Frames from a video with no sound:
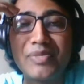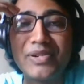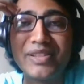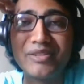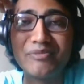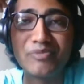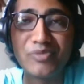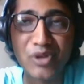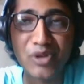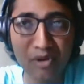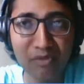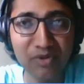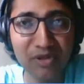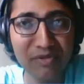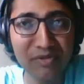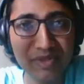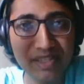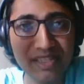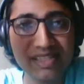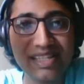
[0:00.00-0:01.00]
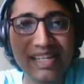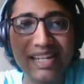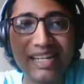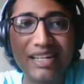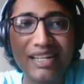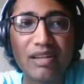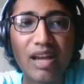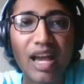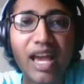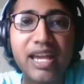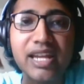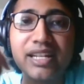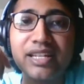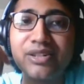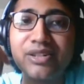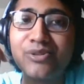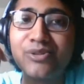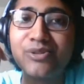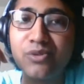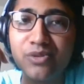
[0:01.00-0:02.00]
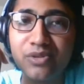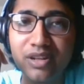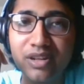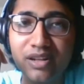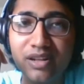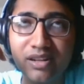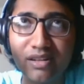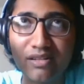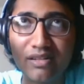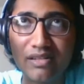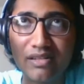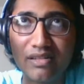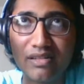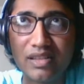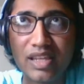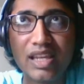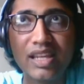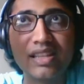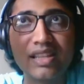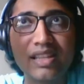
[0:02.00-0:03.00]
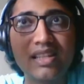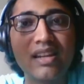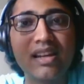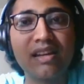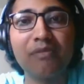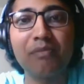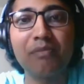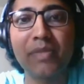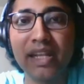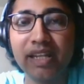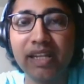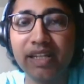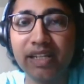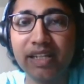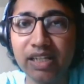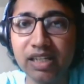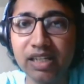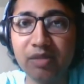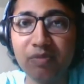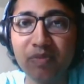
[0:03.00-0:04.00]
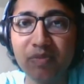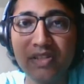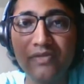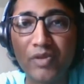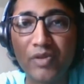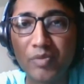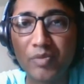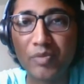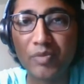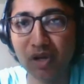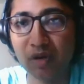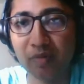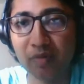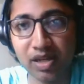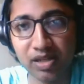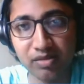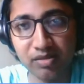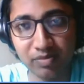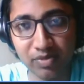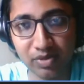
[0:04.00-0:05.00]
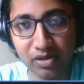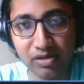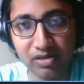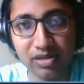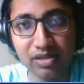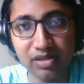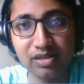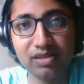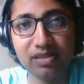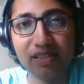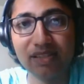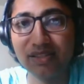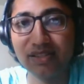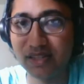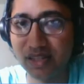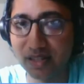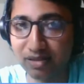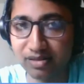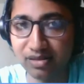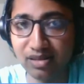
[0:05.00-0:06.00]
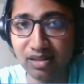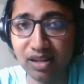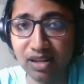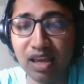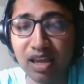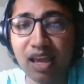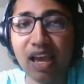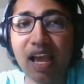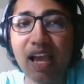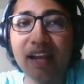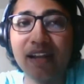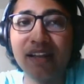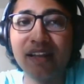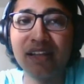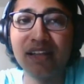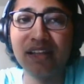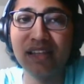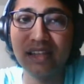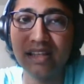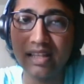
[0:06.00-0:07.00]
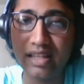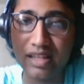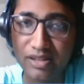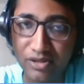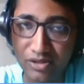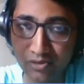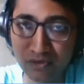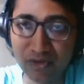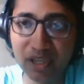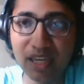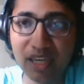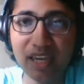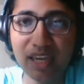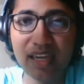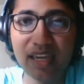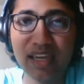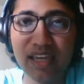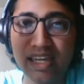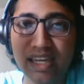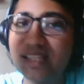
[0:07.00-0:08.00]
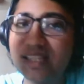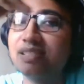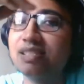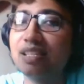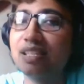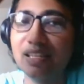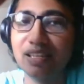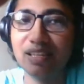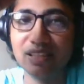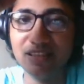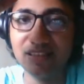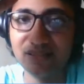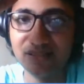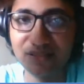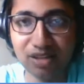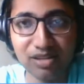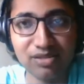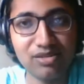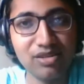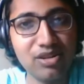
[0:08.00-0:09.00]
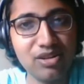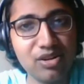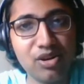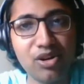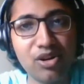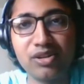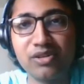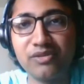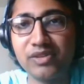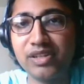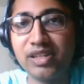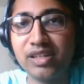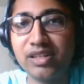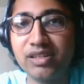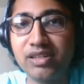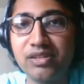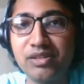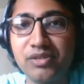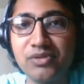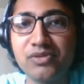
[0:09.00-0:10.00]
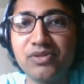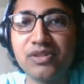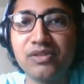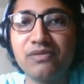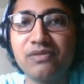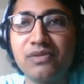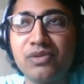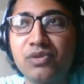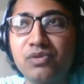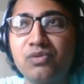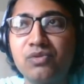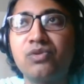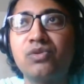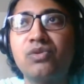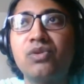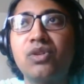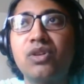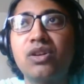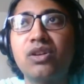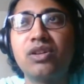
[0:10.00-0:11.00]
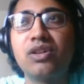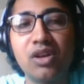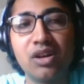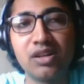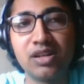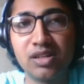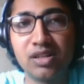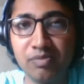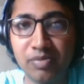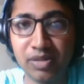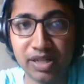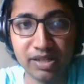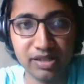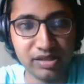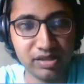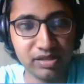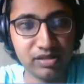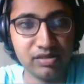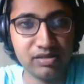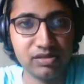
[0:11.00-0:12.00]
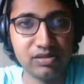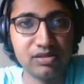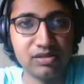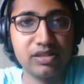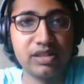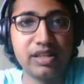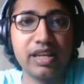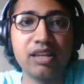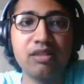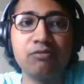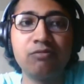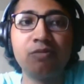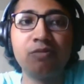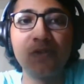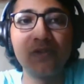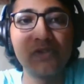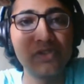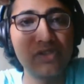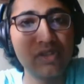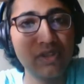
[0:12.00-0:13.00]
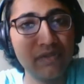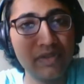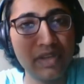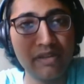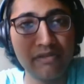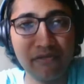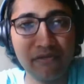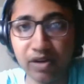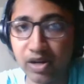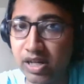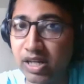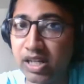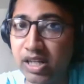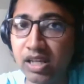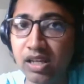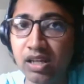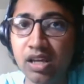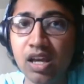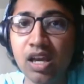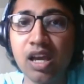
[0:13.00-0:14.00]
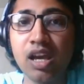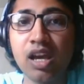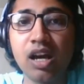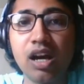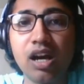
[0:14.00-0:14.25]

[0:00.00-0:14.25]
but the problem is that I don't think there are many DTPs for pure math projects in general. And UK is in general not very conducive to non-applied research. Like most of their funding